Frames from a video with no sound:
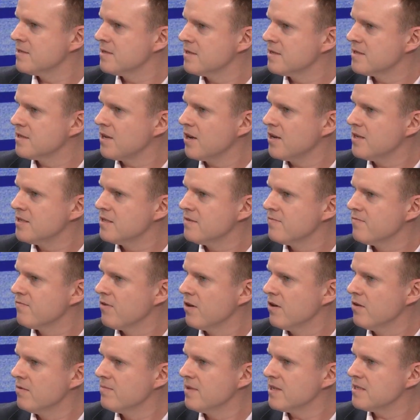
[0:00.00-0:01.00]
is the size of
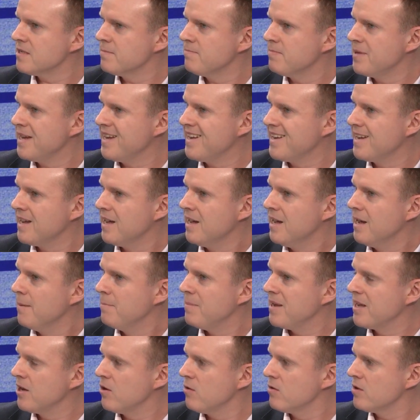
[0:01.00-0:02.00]
Rome. That's a big, like a,
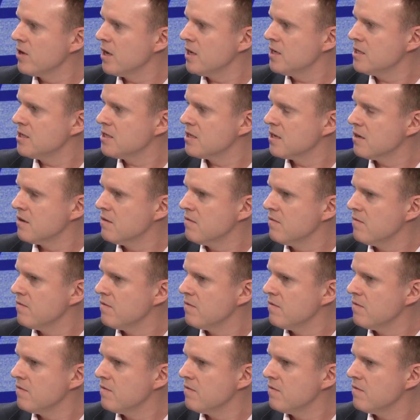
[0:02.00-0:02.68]
big old ice shelf.